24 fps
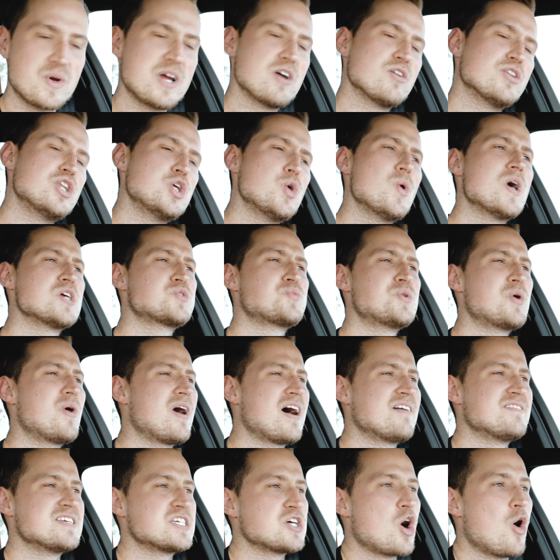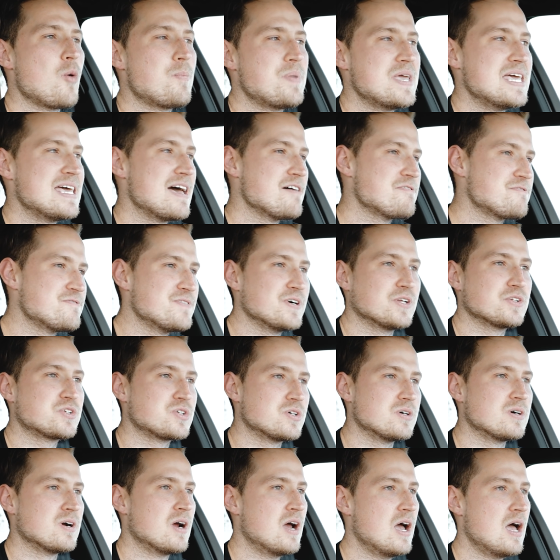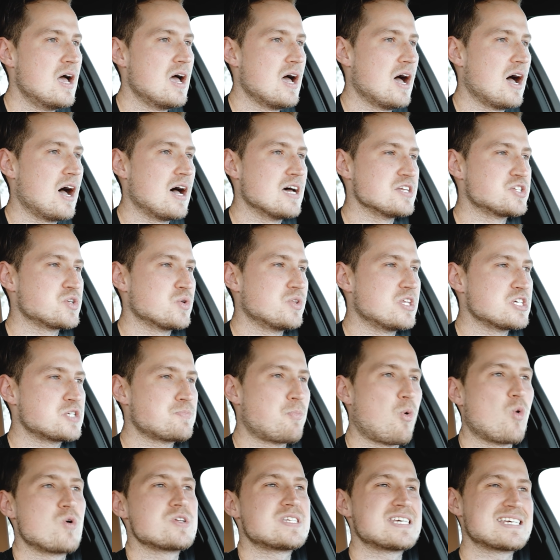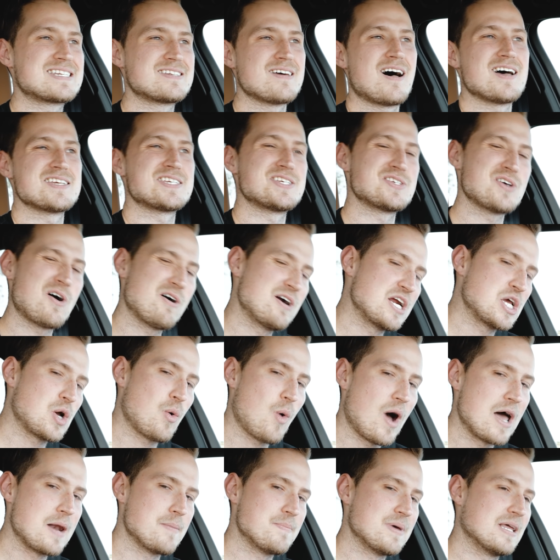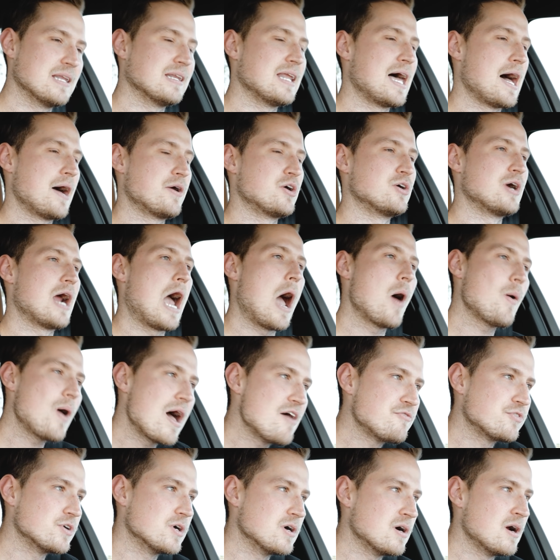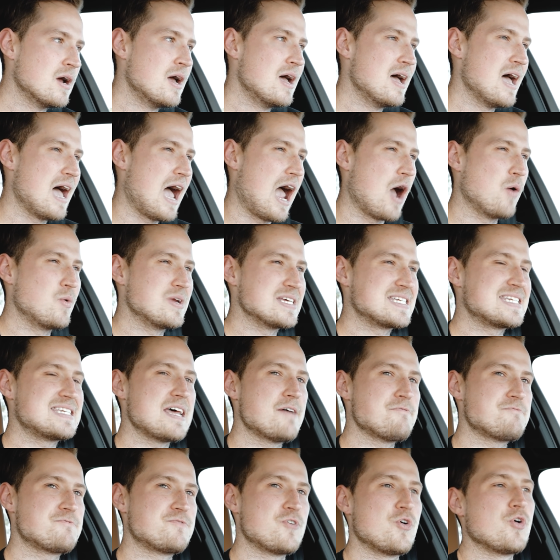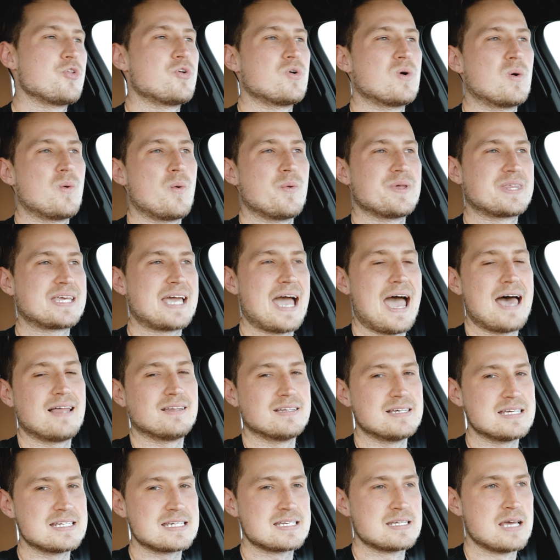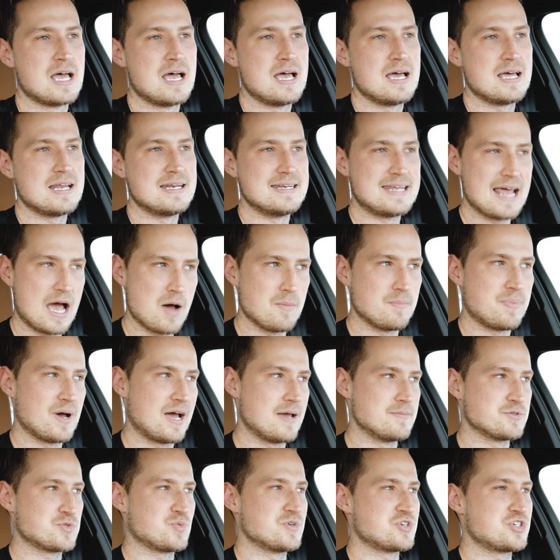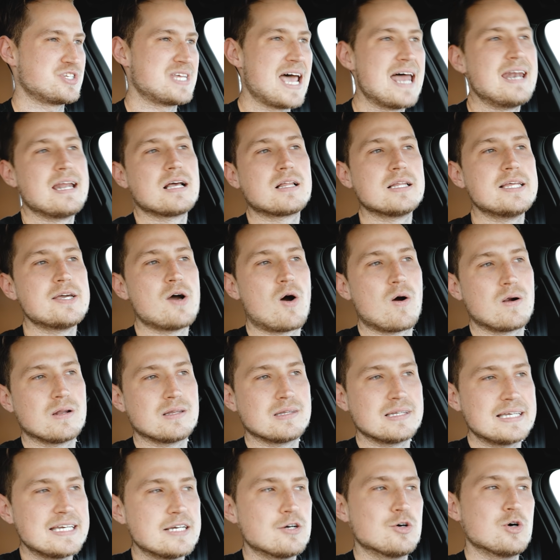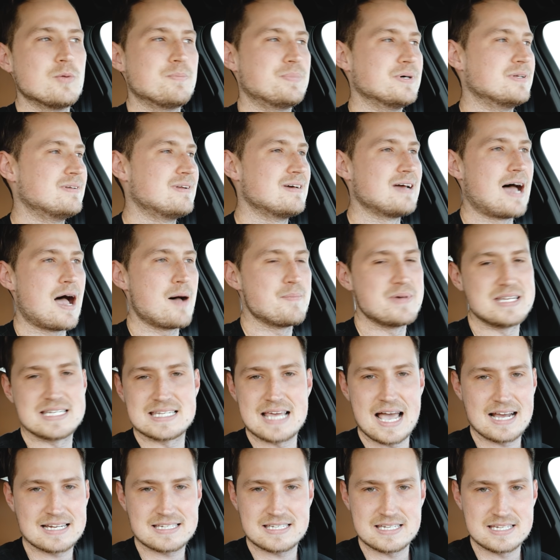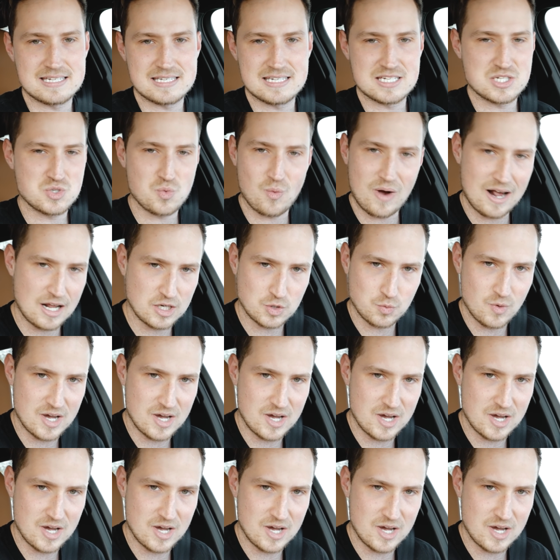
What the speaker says: here in the US, we don't have this OPF filter, so the sports exhaust is already quite a bit louder. However, I went a step further and went with catless downpipes, which technically aren't legal, but I'm in Texas, it's the Wild